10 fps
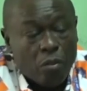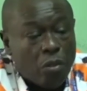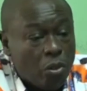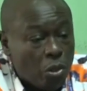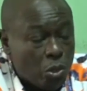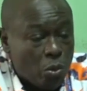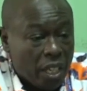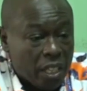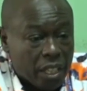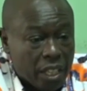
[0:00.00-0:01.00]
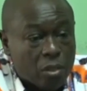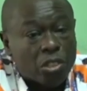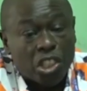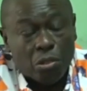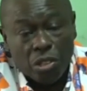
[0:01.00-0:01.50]
For those who are in the
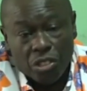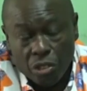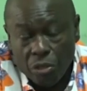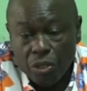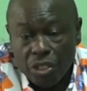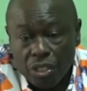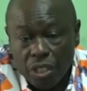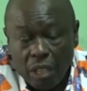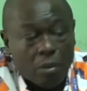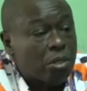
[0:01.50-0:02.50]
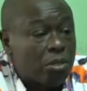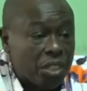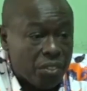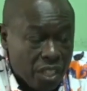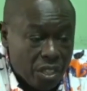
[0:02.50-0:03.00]
constituency office, I want to
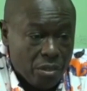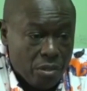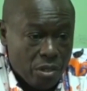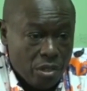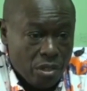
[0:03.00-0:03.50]
say thank you.